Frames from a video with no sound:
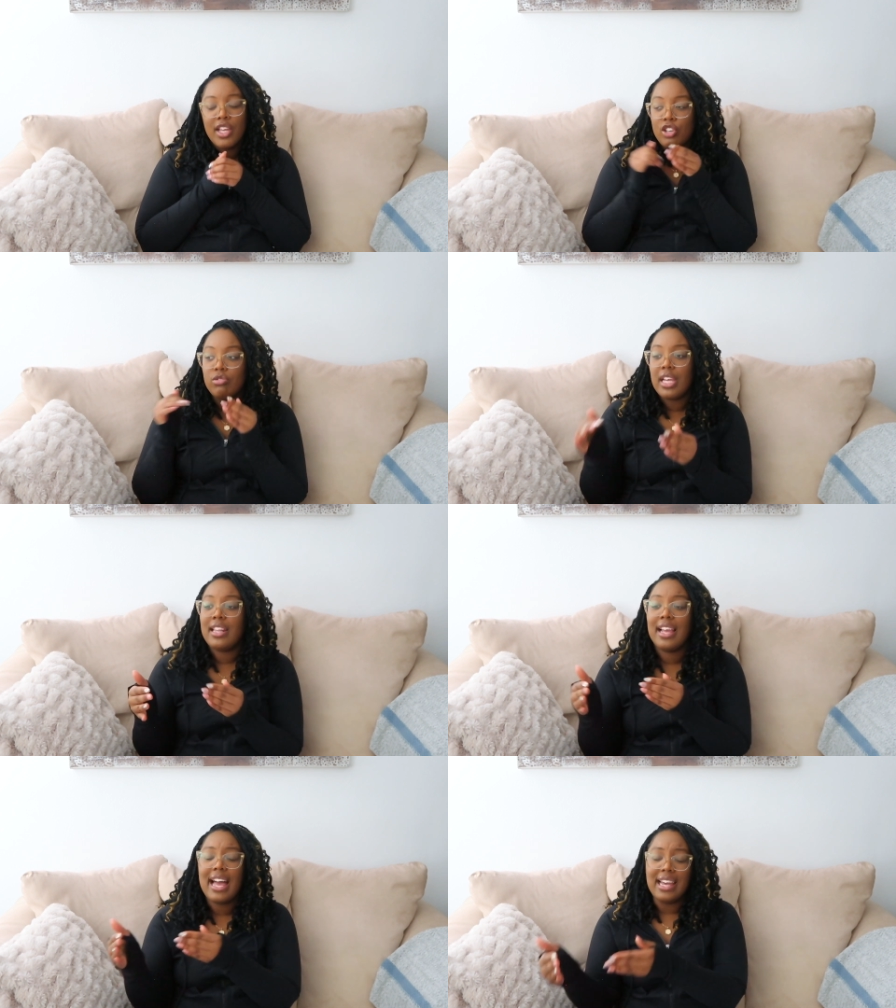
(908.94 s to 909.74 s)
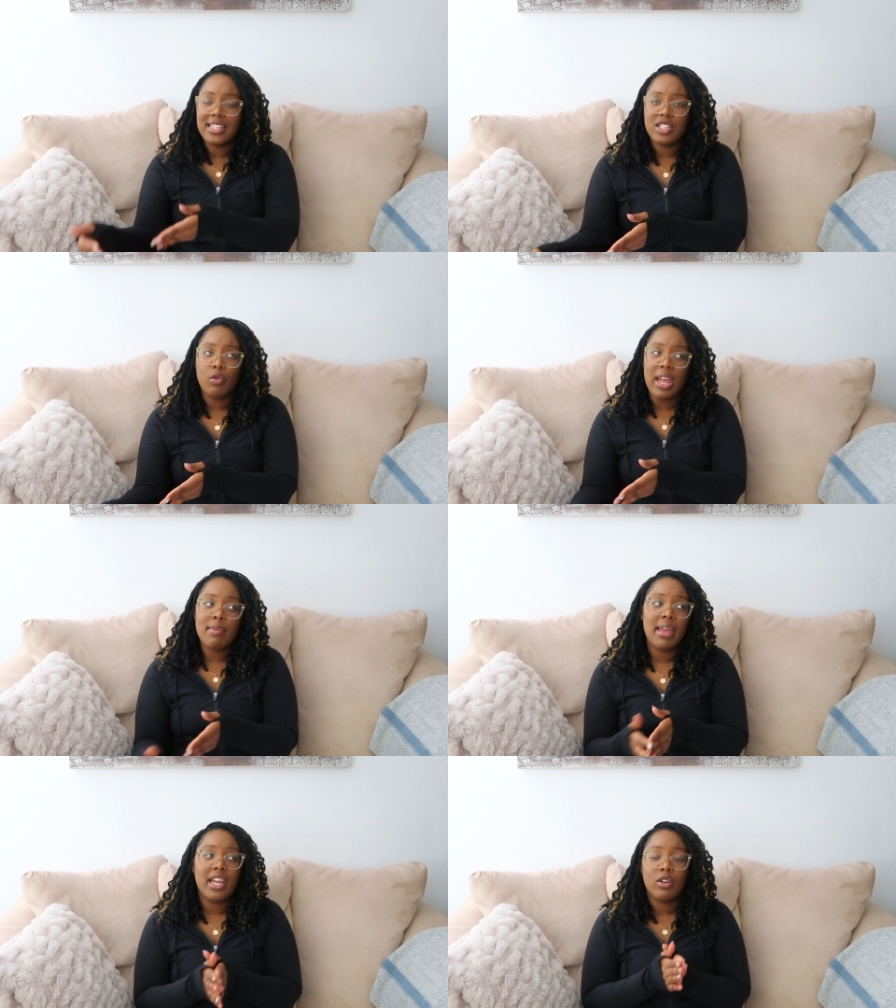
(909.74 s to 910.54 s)
You say that God is a
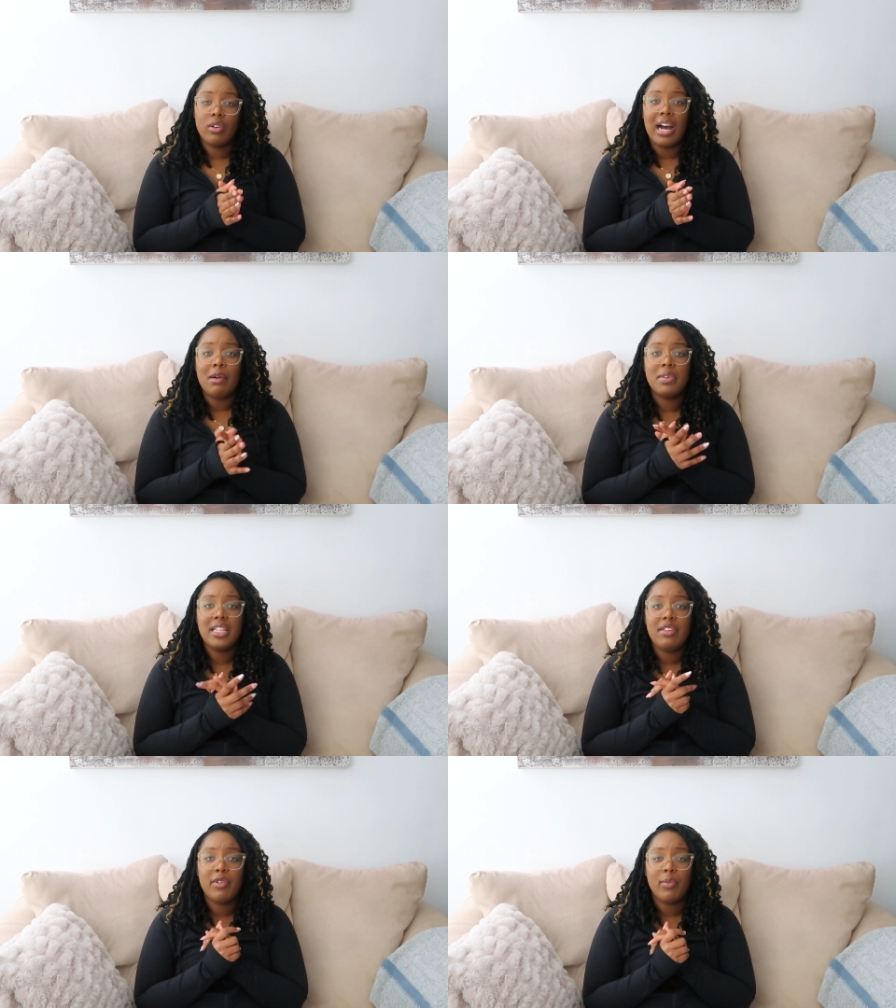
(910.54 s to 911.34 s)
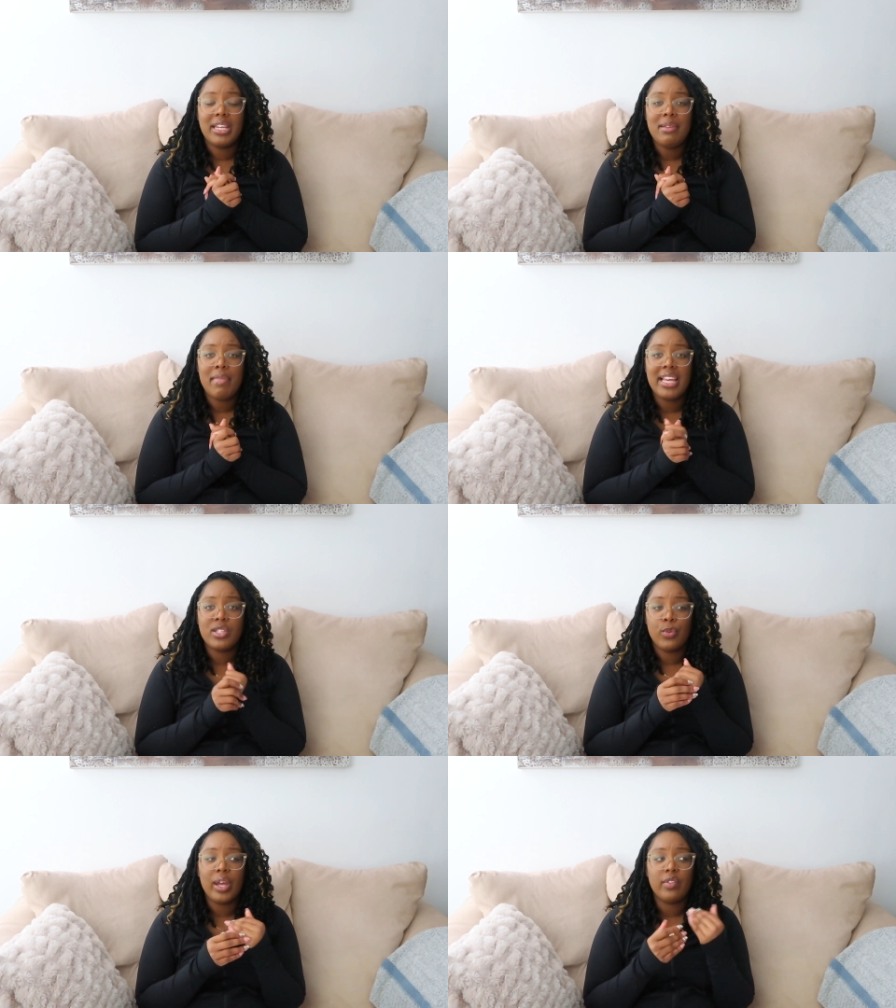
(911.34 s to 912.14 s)
waymaker. Well, I'll believe it when he makes
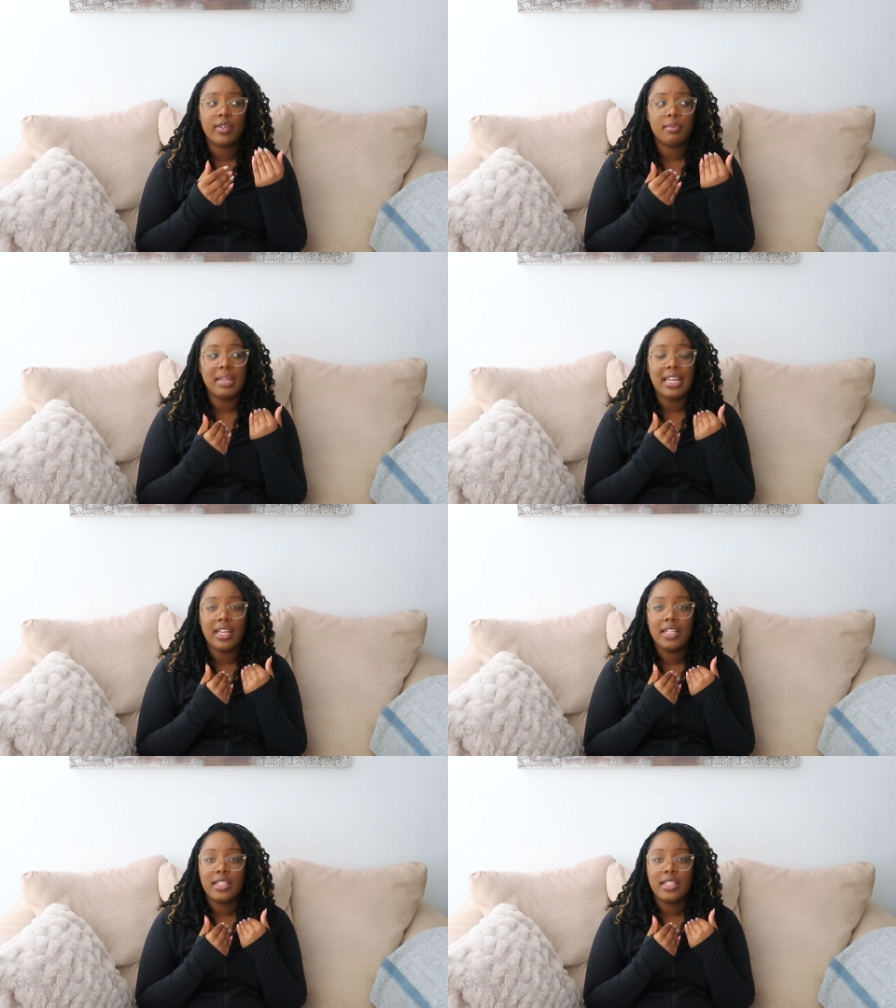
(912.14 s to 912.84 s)
a way for me.